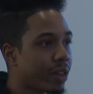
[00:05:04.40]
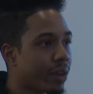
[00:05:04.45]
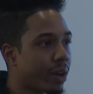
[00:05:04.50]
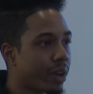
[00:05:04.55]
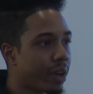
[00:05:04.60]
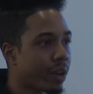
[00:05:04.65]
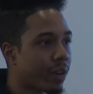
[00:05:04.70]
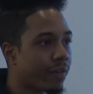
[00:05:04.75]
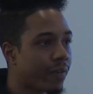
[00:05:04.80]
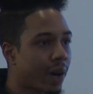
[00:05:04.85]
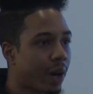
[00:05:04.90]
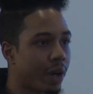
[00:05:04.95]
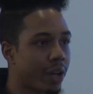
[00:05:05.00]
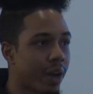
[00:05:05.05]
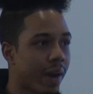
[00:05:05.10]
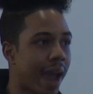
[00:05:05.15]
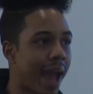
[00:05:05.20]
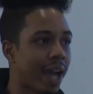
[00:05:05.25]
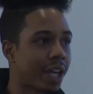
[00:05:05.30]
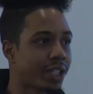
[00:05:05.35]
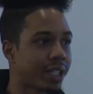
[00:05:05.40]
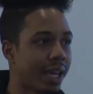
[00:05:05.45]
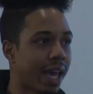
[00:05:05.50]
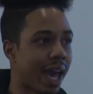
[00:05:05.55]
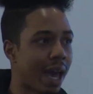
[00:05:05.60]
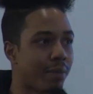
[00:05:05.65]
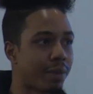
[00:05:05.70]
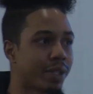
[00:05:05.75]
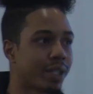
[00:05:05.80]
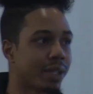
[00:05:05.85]
it on your phone. You're actually
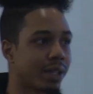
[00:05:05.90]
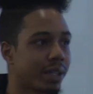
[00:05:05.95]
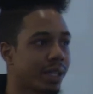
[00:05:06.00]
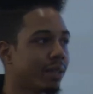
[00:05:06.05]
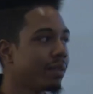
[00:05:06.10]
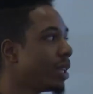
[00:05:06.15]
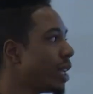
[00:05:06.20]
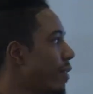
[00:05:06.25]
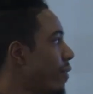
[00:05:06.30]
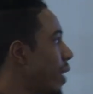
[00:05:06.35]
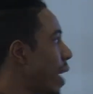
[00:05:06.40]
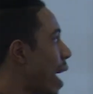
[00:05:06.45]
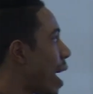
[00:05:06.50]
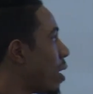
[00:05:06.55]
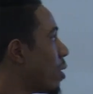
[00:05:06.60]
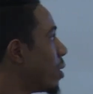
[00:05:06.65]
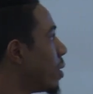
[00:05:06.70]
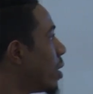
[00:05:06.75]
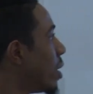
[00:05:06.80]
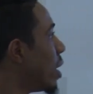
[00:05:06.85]
able to live it out.